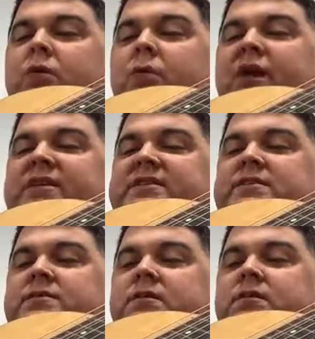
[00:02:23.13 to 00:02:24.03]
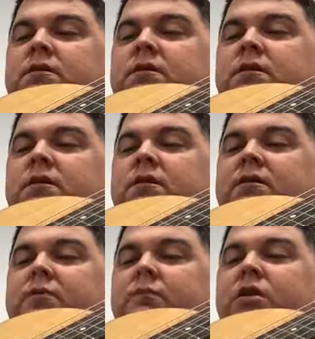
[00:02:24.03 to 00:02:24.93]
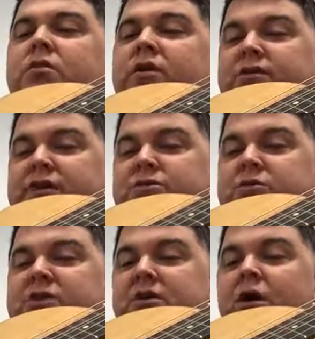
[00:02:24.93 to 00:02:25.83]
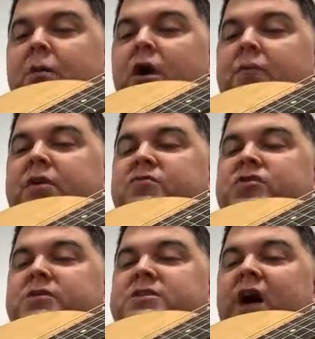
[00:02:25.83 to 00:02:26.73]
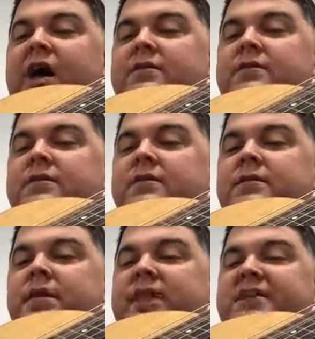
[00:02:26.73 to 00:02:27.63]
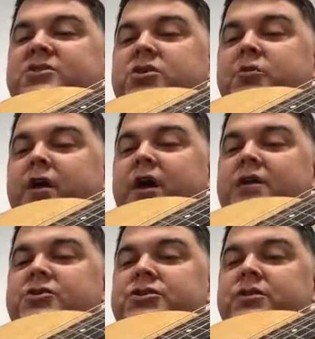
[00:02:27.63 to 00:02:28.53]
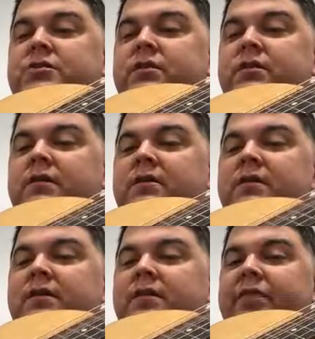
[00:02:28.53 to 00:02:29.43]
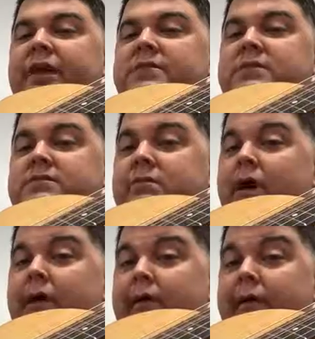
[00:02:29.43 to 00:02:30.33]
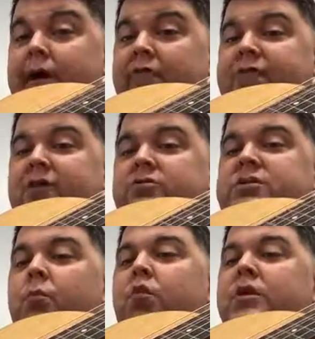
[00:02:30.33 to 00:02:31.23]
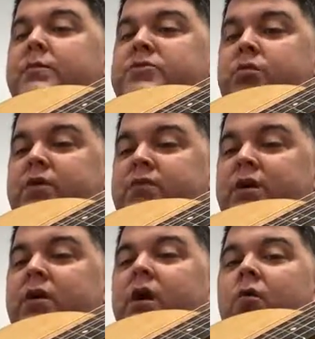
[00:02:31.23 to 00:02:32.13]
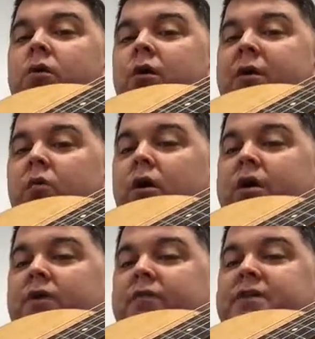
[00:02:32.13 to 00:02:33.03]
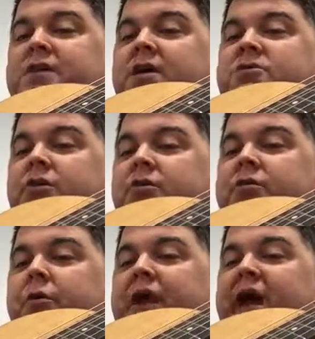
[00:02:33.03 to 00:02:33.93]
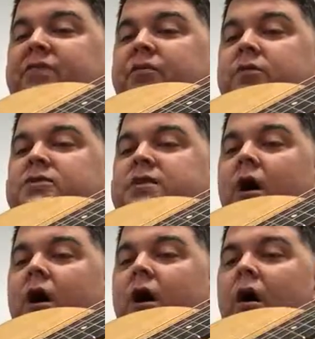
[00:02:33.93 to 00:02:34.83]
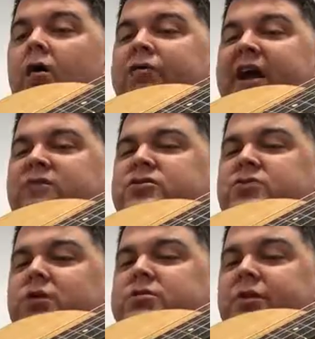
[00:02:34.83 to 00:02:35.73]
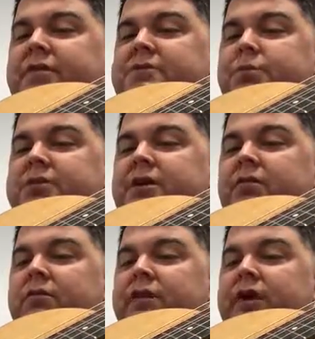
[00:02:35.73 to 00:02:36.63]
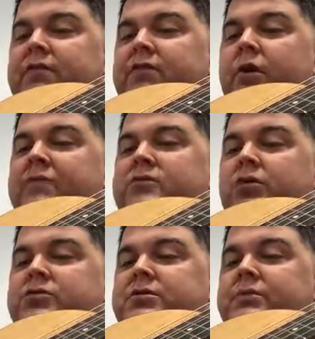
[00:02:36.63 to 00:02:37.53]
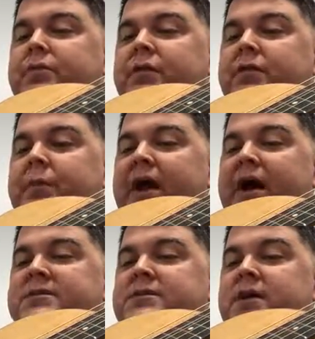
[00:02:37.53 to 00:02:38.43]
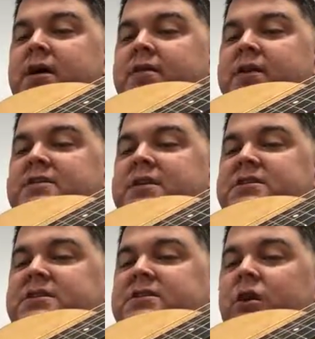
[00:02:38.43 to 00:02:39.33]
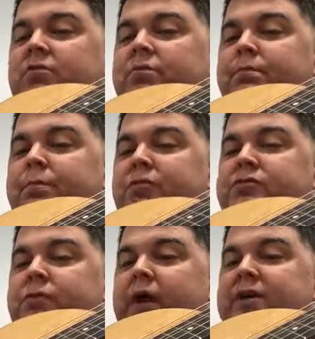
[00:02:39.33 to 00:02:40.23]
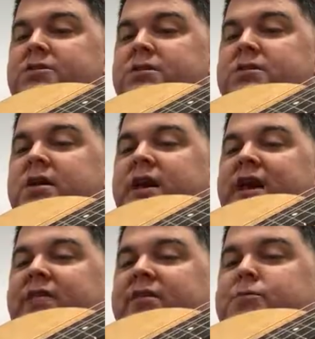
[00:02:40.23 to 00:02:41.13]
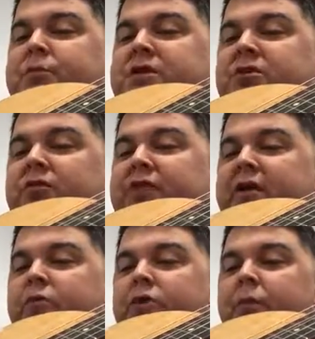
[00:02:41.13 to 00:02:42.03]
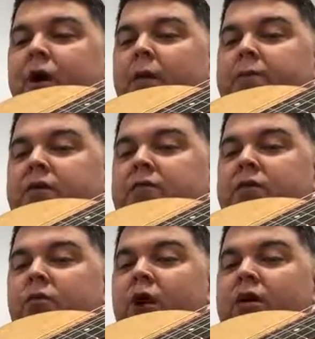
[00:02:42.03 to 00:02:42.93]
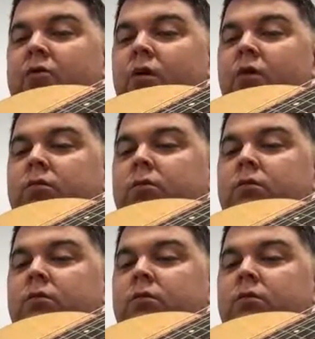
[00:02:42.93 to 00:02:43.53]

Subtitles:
But it's muted. That's what they call a palm mute. So it's not, that's too much, that's not enough. So somewhere in between there, we're going to be working on this. So you're doing 8th notes, all downstrokes on this particular thing, even though I've told you in the past that TTs go both directions. In this particular thing, when you're palm muting in rock and roll,